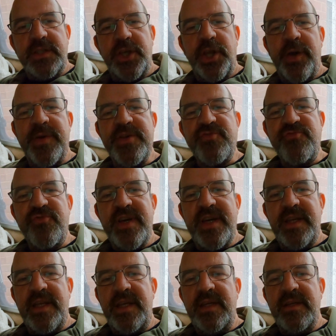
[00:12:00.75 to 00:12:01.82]
you know, it's
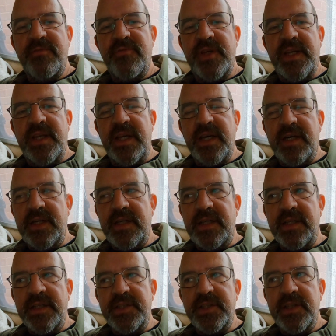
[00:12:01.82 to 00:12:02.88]
really
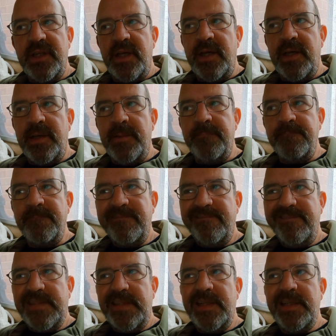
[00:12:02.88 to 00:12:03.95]
hard. I
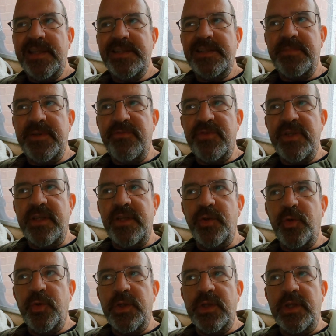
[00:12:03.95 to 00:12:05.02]
like to be really
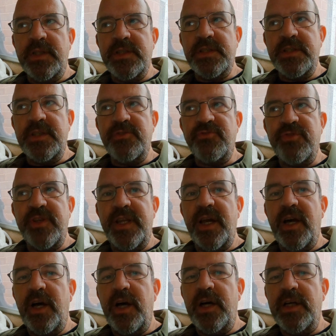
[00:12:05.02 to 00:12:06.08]
organized, and it's really
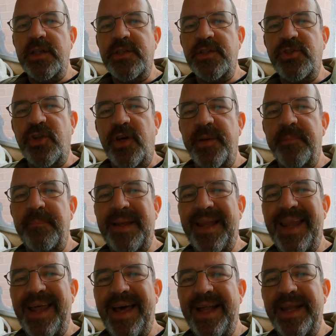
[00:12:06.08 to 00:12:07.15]
hard to try and
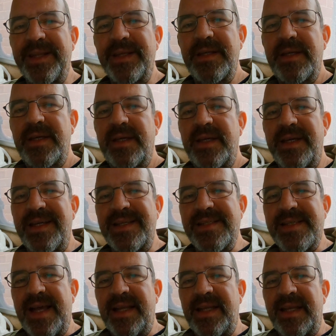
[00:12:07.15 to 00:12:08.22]
plan
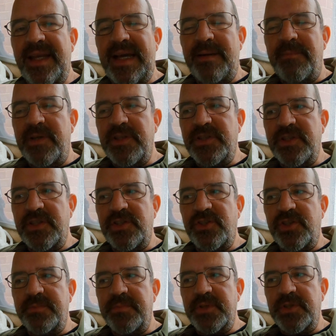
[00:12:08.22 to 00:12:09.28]
exactly how much this
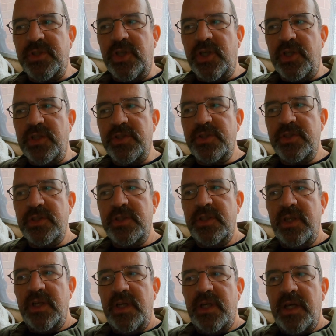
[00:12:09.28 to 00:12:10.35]
trip has cost.
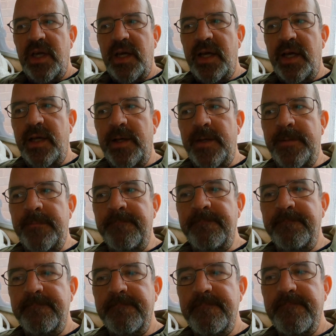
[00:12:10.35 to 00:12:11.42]

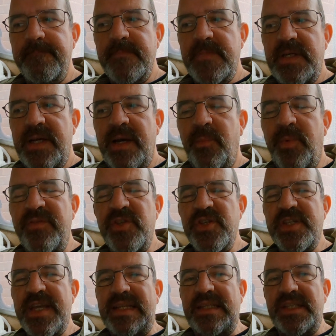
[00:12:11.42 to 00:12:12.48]
And we've
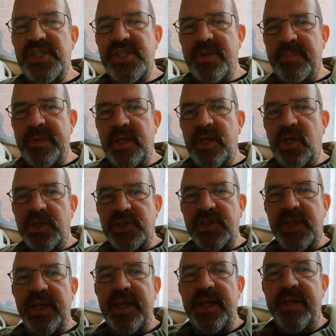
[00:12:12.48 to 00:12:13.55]
just had the shipping
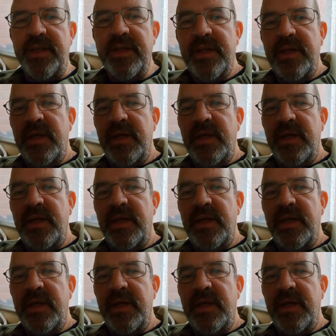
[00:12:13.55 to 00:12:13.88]
cost in